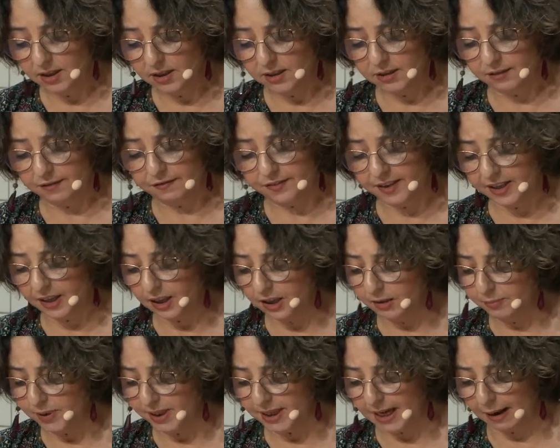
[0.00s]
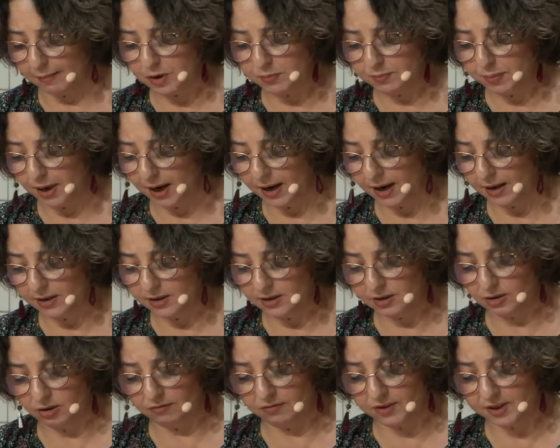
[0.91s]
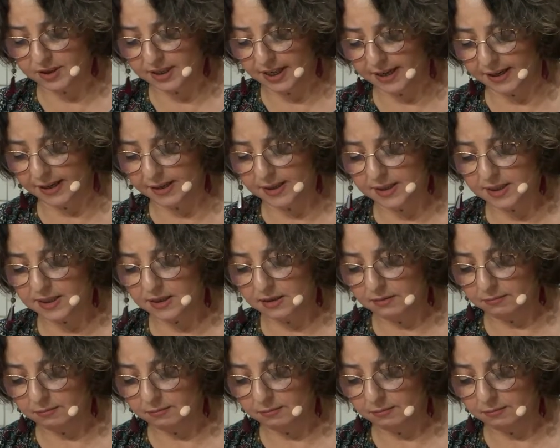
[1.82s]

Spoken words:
the field becomes part of a dance